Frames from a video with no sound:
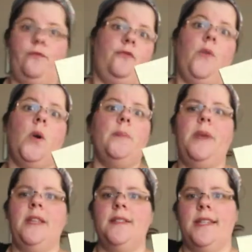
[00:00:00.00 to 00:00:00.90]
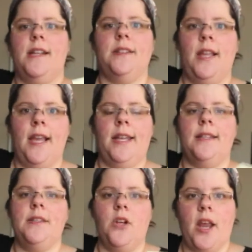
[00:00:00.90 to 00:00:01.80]
4 beats down the line
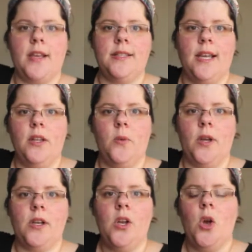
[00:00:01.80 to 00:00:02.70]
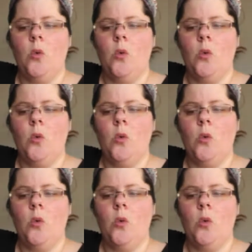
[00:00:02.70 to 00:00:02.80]
is your next yellow one.